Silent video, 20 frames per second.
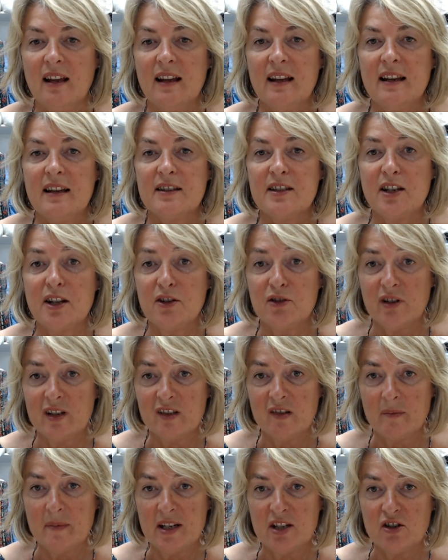So the
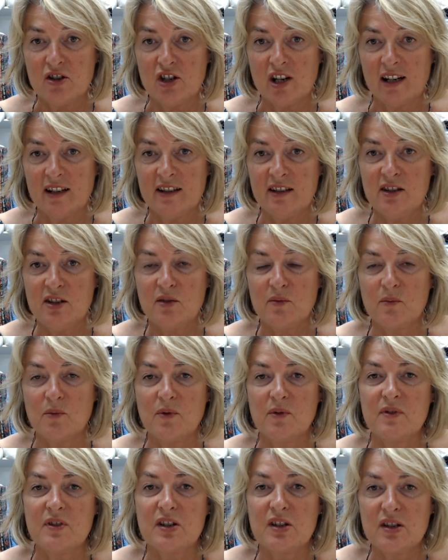transformation challenge
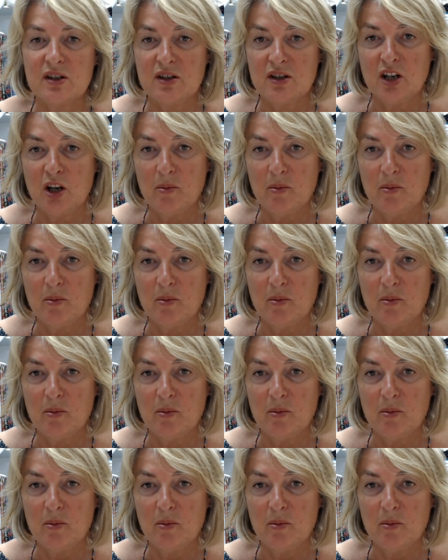was tote